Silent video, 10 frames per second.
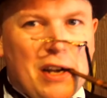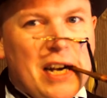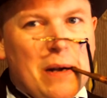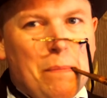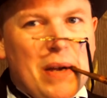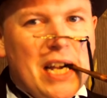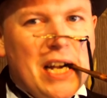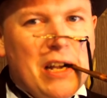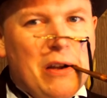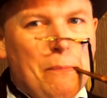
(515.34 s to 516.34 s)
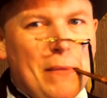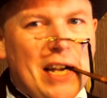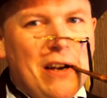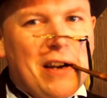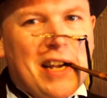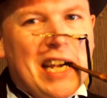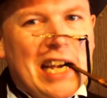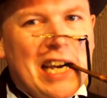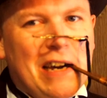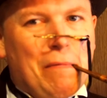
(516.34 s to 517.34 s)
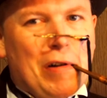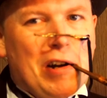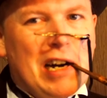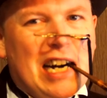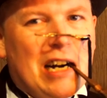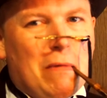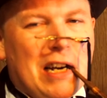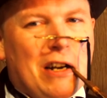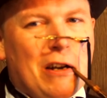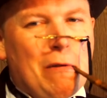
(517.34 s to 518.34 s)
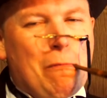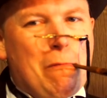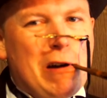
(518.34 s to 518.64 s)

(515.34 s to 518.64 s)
Gentlemen, you may not care for our Western